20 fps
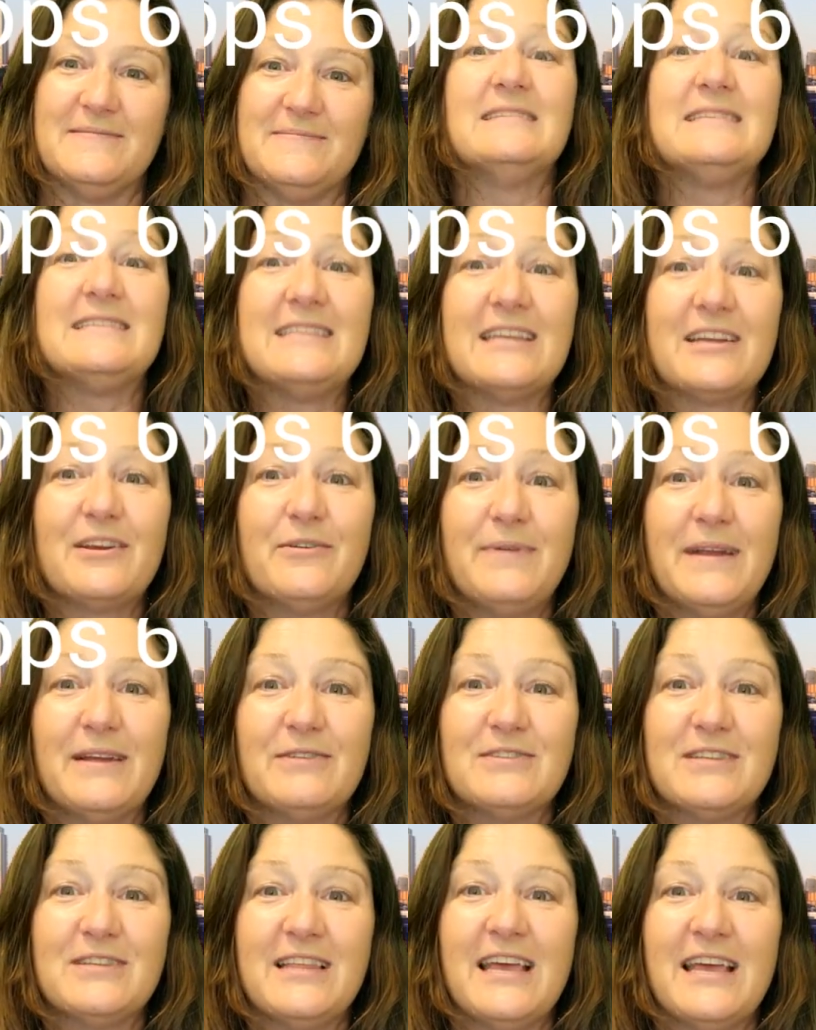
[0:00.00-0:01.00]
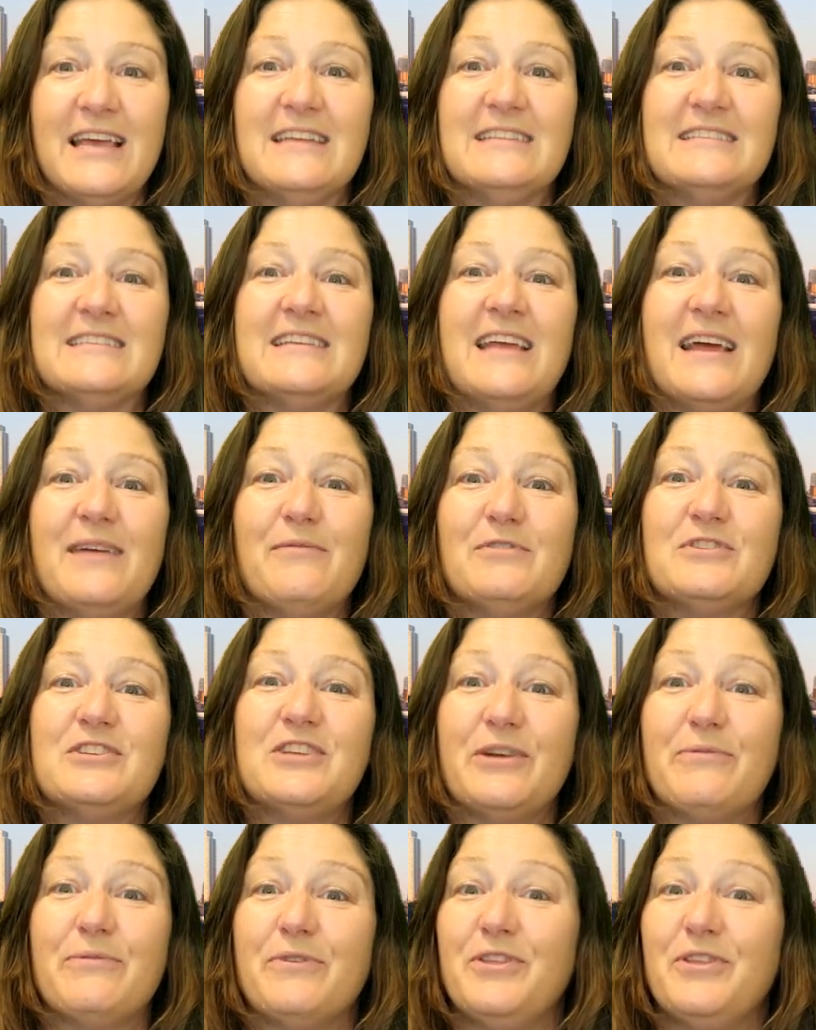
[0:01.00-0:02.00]
And stick around to the end and I will
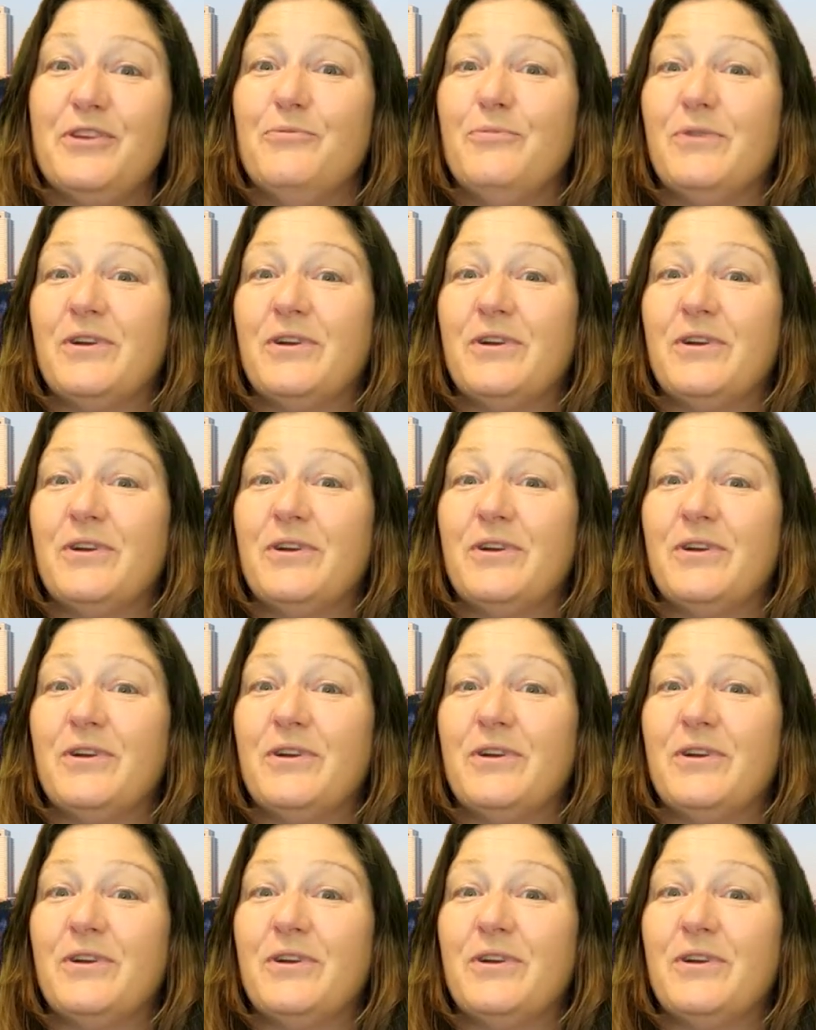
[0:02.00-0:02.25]
share with you